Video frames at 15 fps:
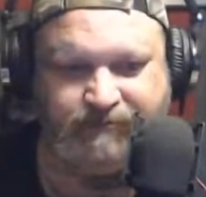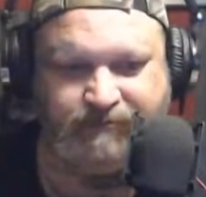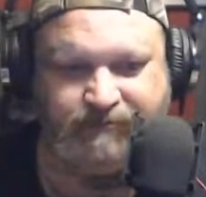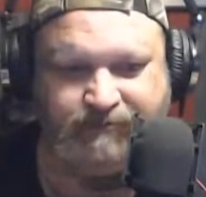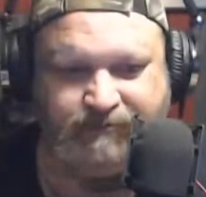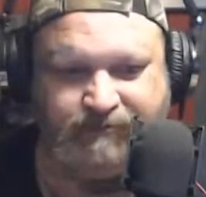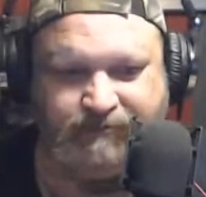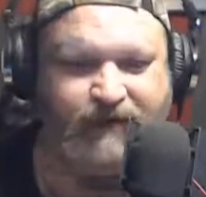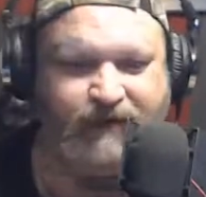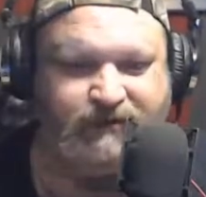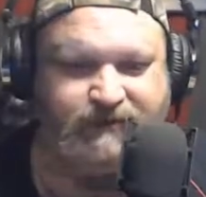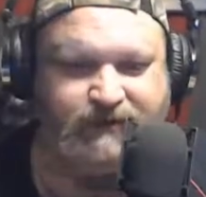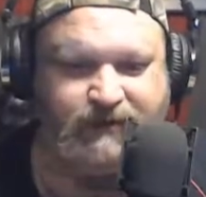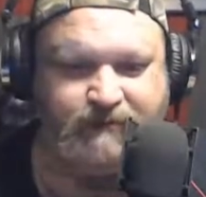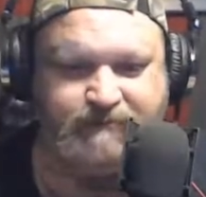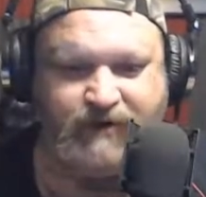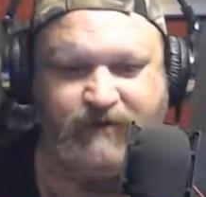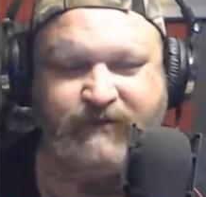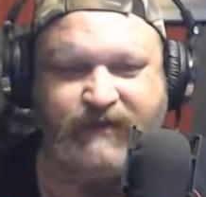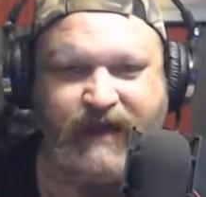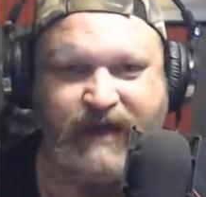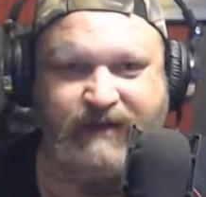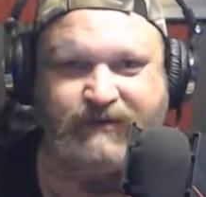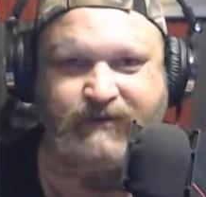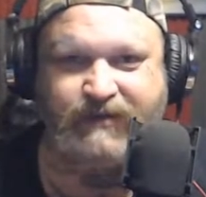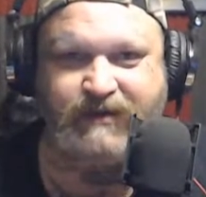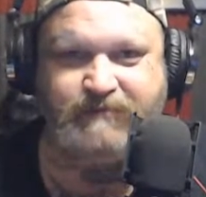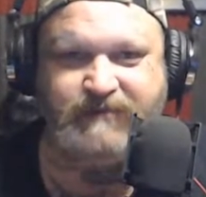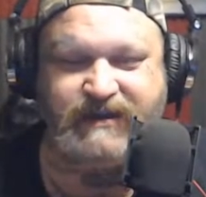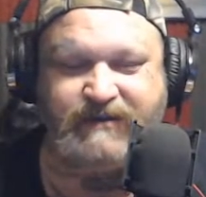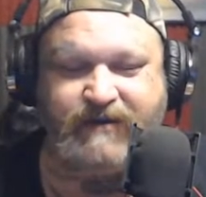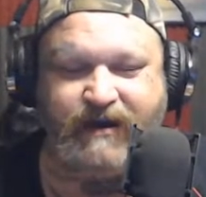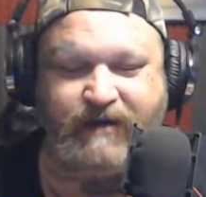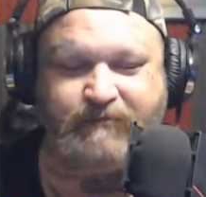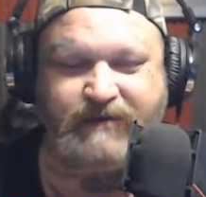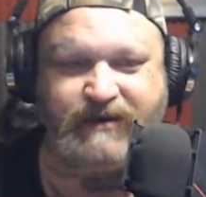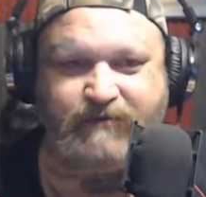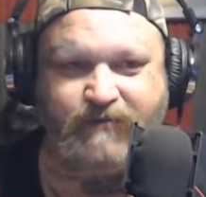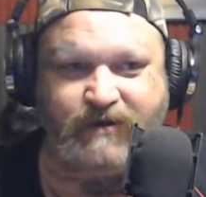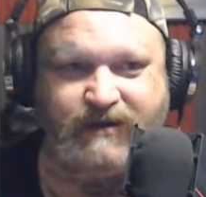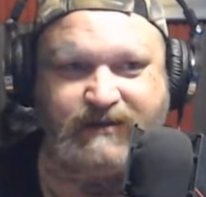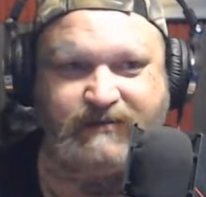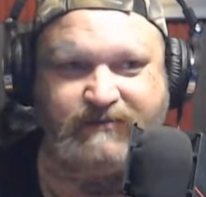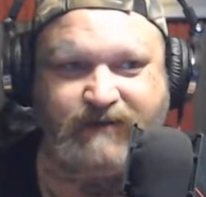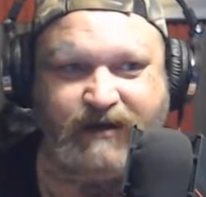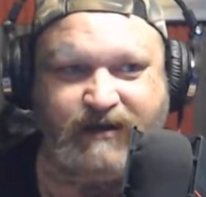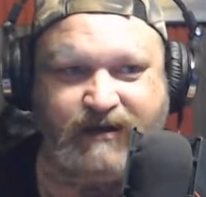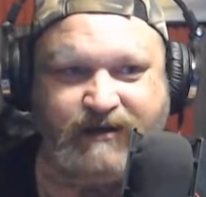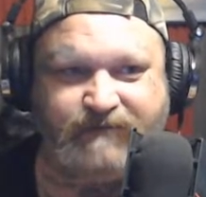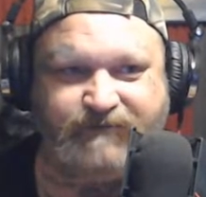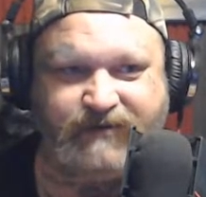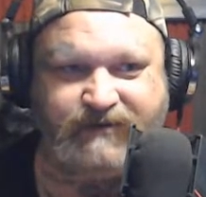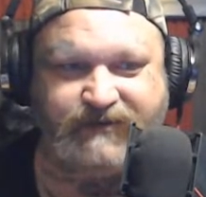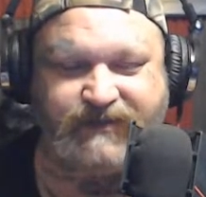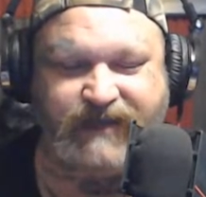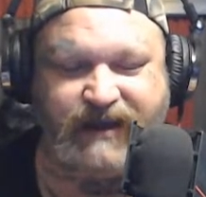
No, that one's supposed to actually be coming what uh, for the